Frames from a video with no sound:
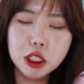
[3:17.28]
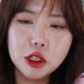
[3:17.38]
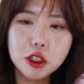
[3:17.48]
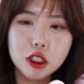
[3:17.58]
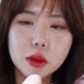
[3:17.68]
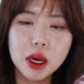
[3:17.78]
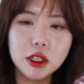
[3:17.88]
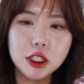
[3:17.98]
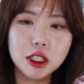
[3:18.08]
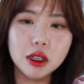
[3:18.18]
So there's the
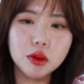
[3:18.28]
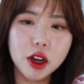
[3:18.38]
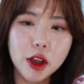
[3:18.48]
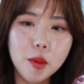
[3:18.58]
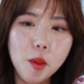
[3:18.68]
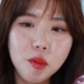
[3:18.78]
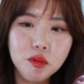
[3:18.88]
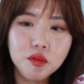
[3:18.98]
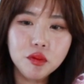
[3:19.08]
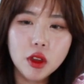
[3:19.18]
pan de sal bread.
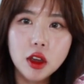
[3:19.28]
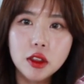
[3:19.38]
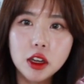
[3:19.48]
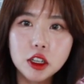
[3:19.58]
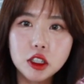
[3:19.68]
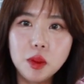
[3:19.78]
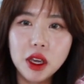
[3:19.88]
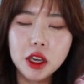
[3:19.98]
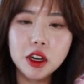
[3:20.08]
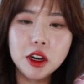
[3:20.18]
There's
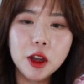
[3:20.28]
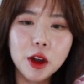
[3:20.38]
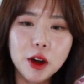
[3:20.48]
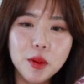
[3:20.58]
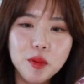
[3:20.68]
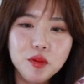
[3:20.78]
bacon in here.